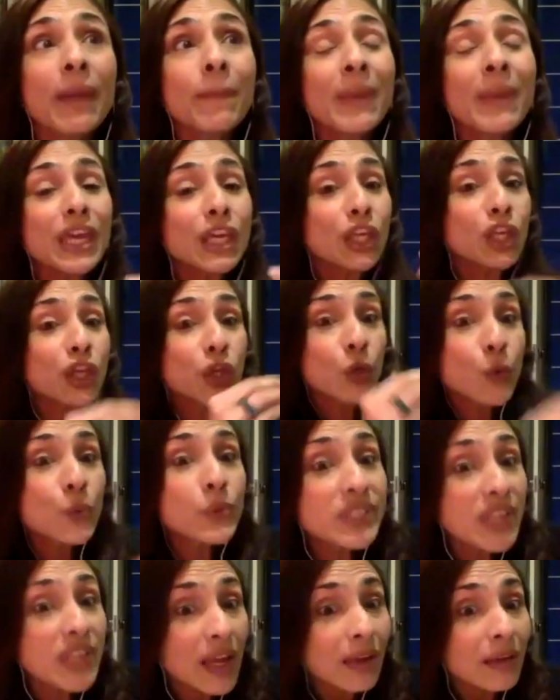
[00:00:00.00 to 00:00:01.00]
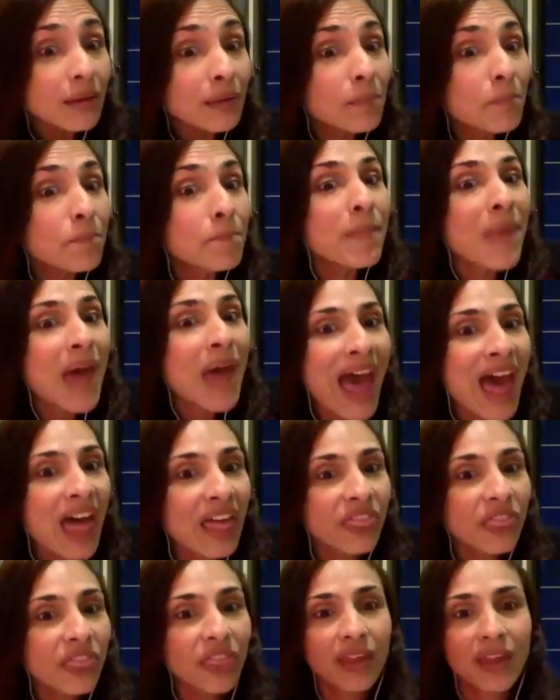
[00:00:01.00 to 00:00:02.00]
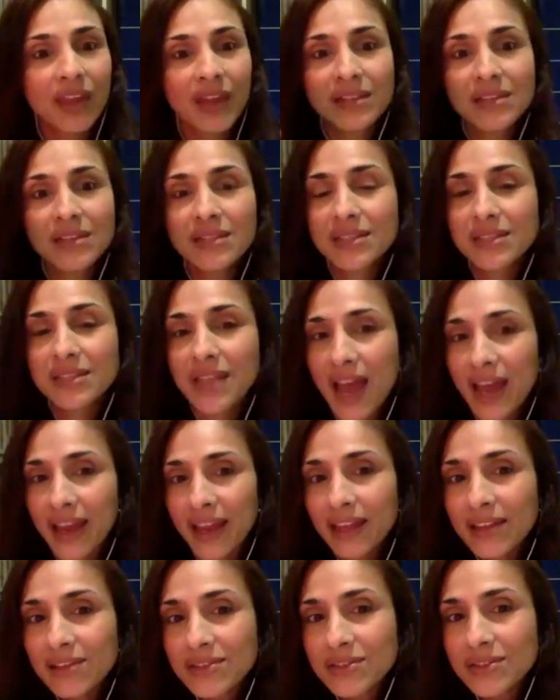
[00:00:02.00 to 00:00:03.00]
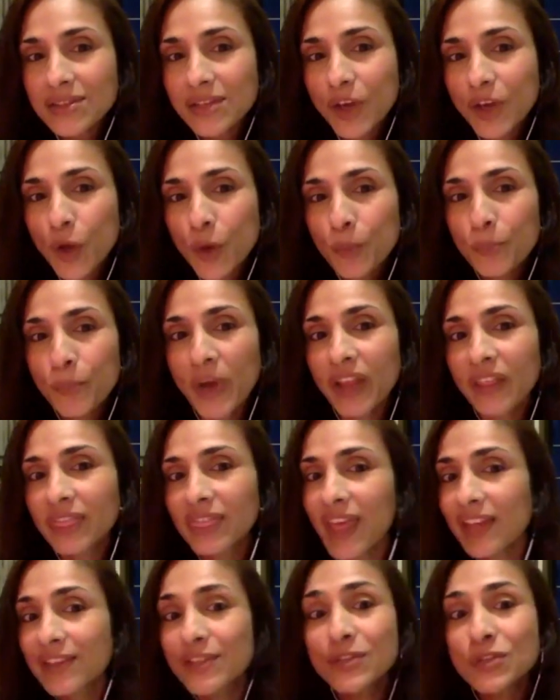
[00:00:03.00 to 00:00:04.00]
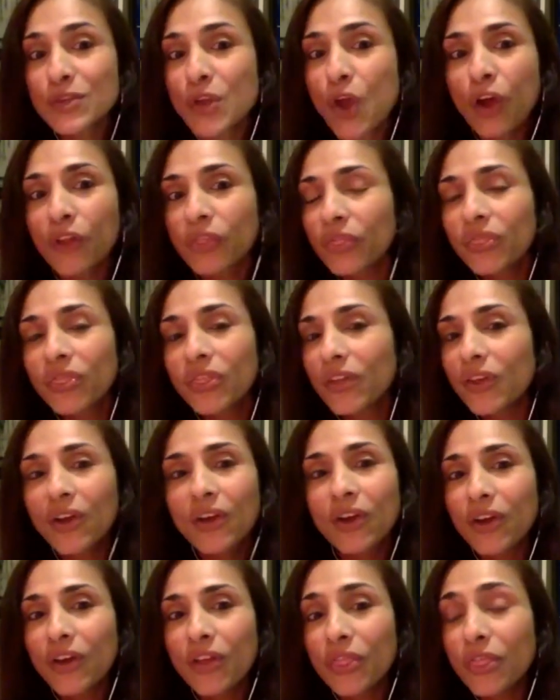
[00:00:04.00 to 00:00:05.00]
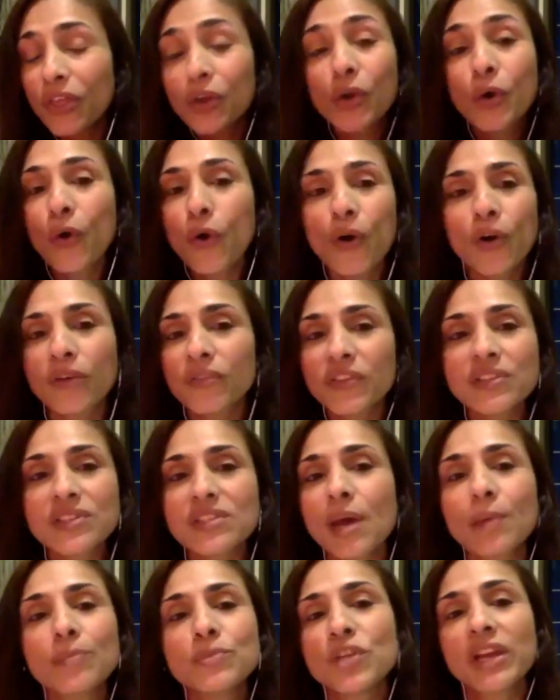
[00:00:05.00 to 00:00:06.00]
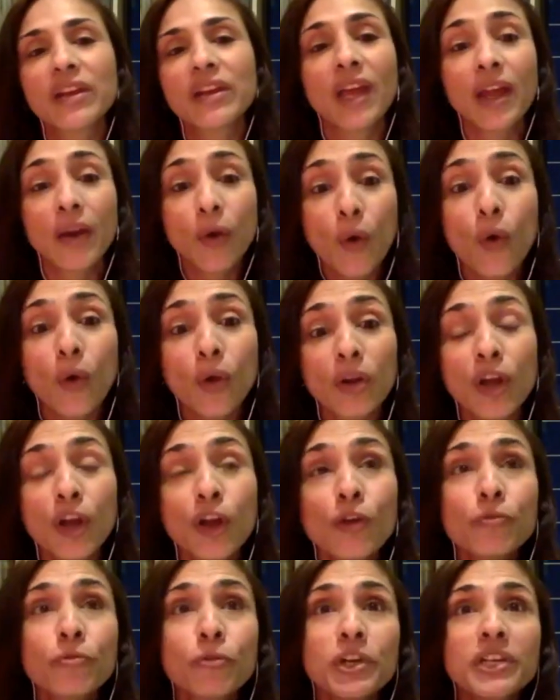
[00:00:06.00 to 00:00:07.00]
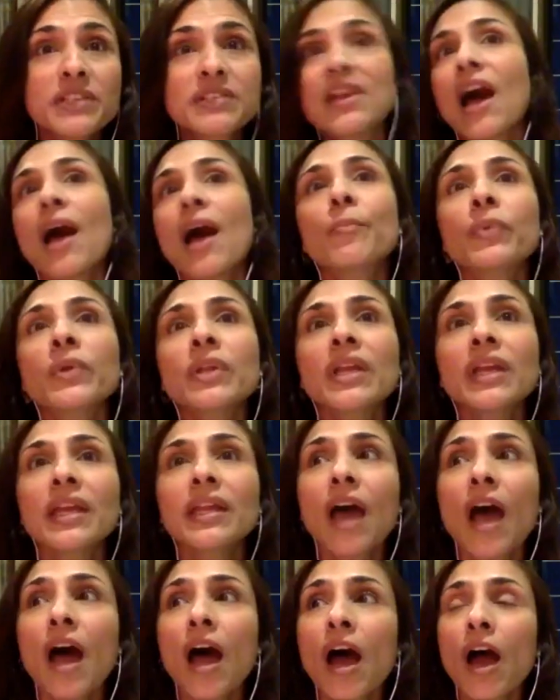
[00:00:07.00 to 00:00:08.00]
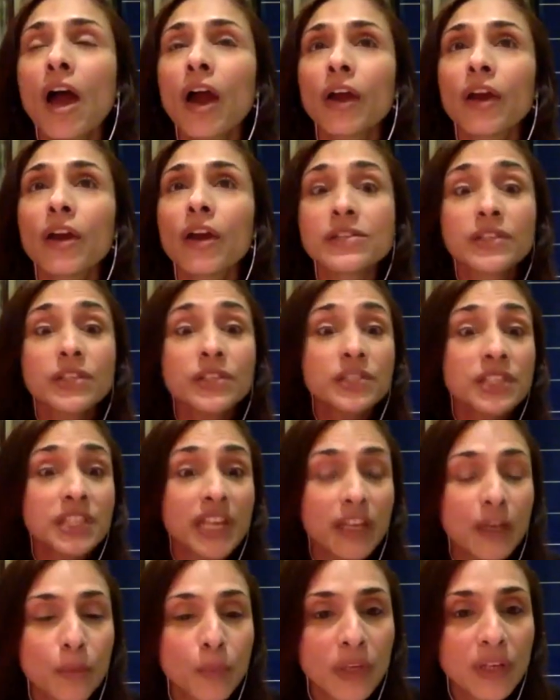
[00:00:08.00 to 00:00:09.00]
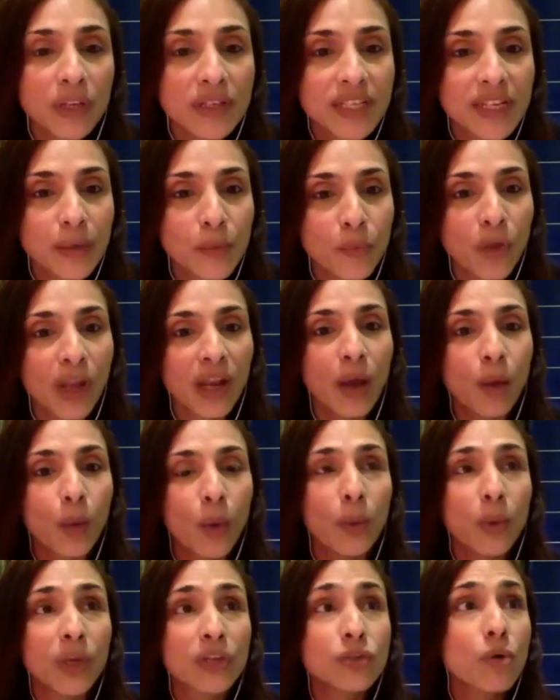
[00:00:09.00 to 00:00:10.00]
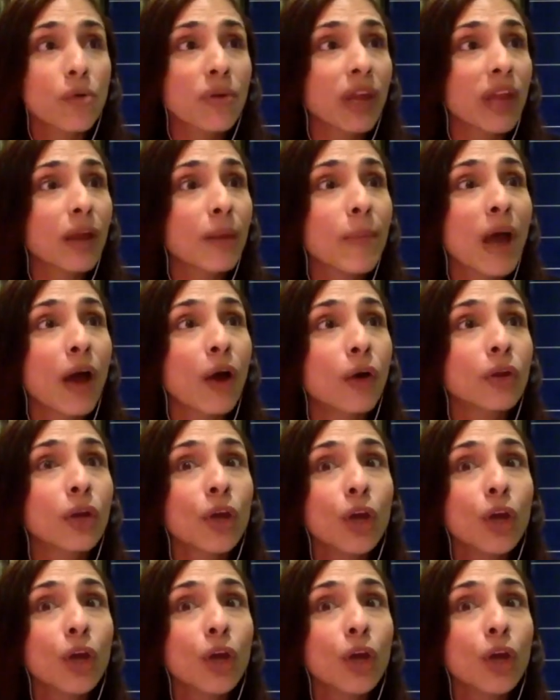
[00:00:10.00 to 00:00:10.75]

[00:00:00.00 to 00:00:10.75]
be using math and science, but that's not the core of the subject at all. For example, in our sustainability umbrella, where we're talking about